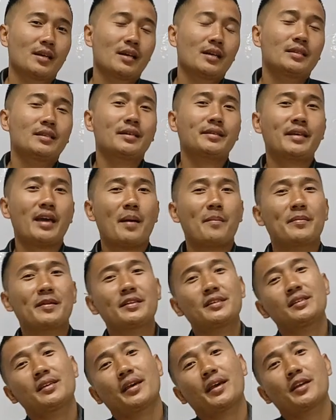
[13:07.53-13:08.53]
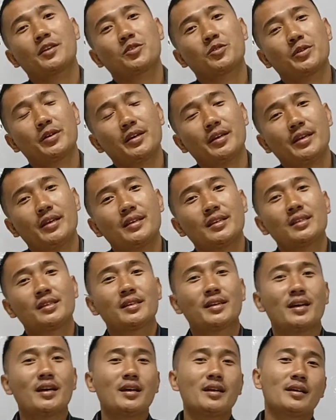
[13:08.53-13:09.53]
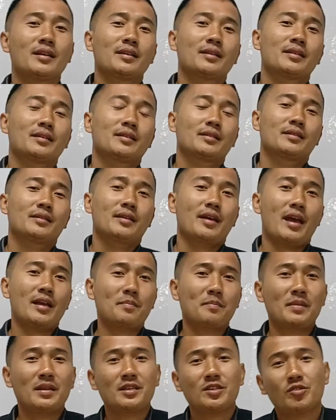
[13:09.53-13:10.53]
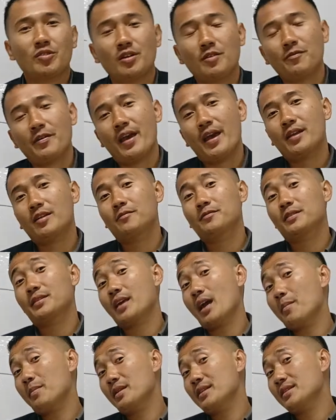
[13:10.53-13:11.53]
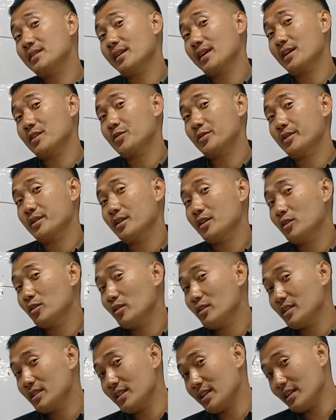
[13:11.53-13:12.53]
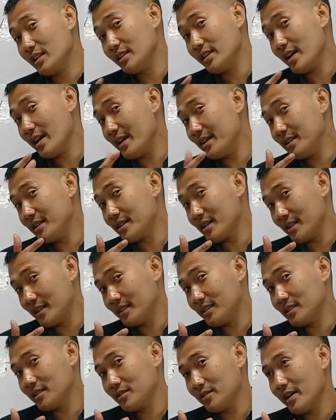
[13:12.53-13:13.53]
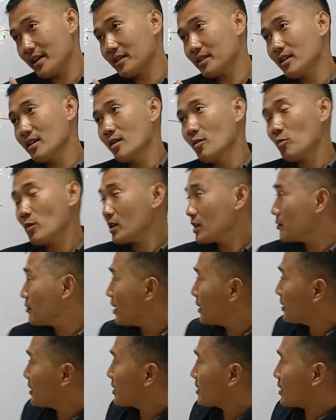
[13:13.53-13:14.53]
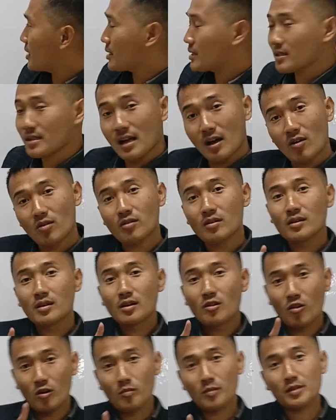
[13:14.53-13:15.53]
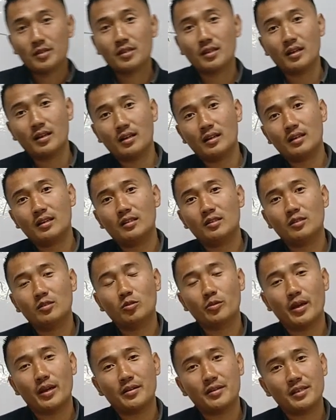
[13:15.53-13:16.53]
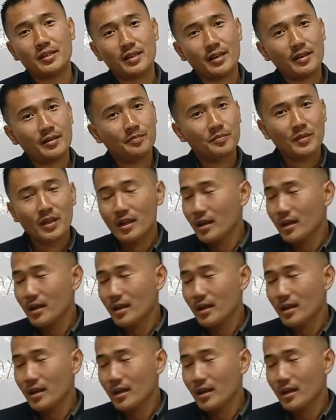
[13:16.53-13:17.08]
The cabinet secretary is the administrative head of the cabinet secretary. See, they are interconnected, right? What did I discuss now? Almost together. See,